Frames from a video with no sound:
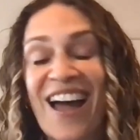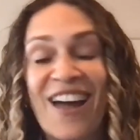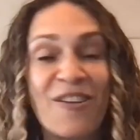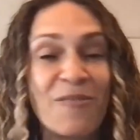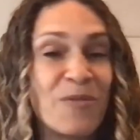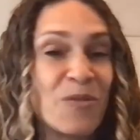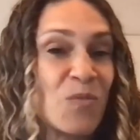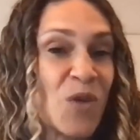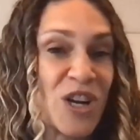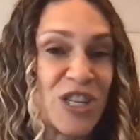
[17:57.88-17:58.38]

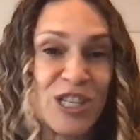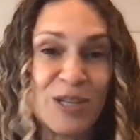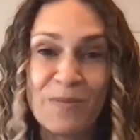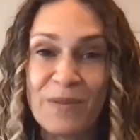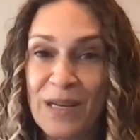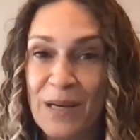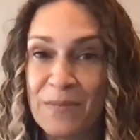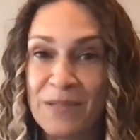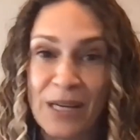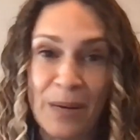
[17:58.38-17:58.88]
I've been
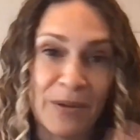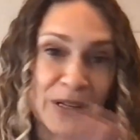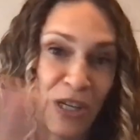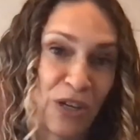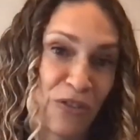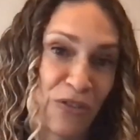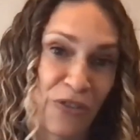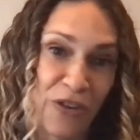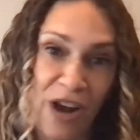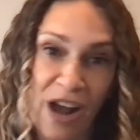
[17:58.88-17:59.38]
watching
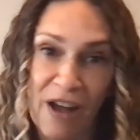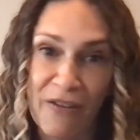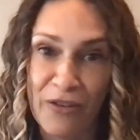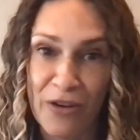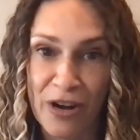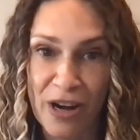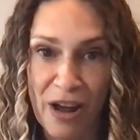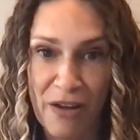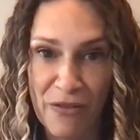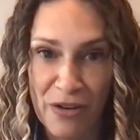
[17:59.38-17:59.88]
BMW
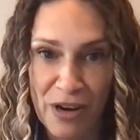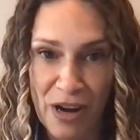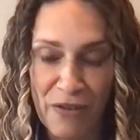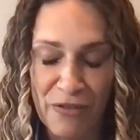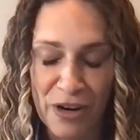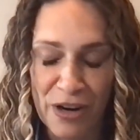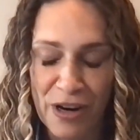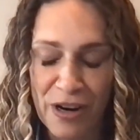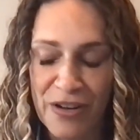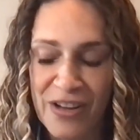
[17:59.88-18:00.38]
forever and ever and
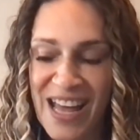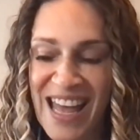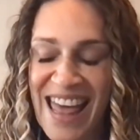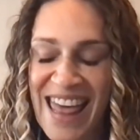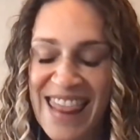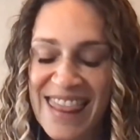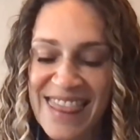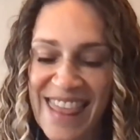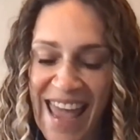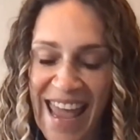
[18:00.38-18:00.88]
ever.
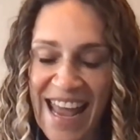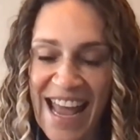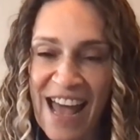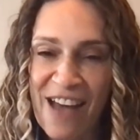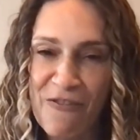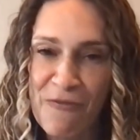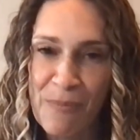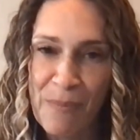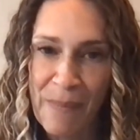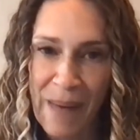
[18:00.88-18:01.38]
They
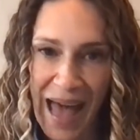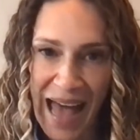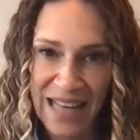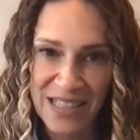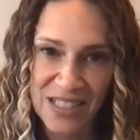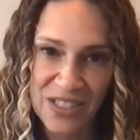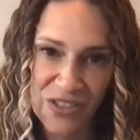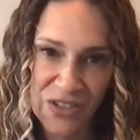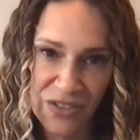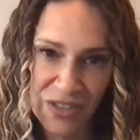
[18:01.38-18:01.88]
have
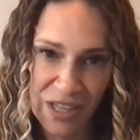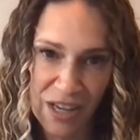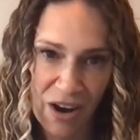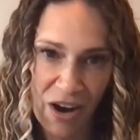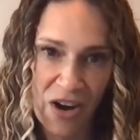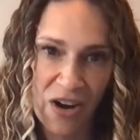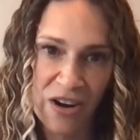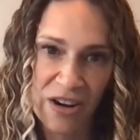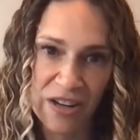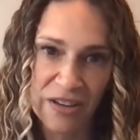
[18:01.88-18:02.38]
mastered
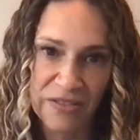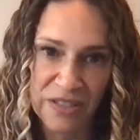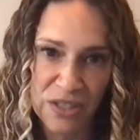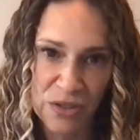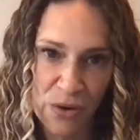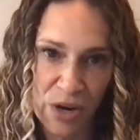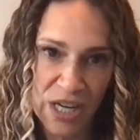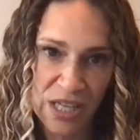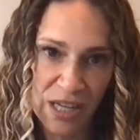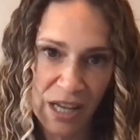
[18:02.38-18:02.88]
the art of
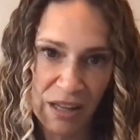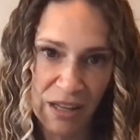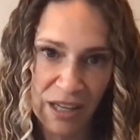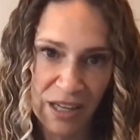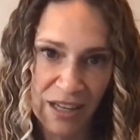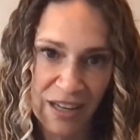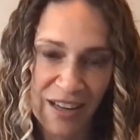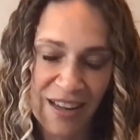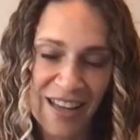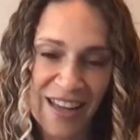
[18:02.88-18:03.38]

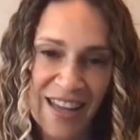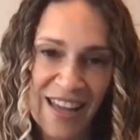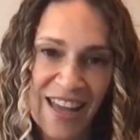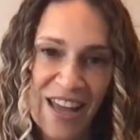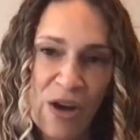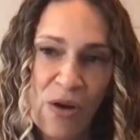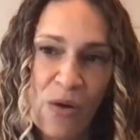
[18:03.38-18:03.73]
storytelling.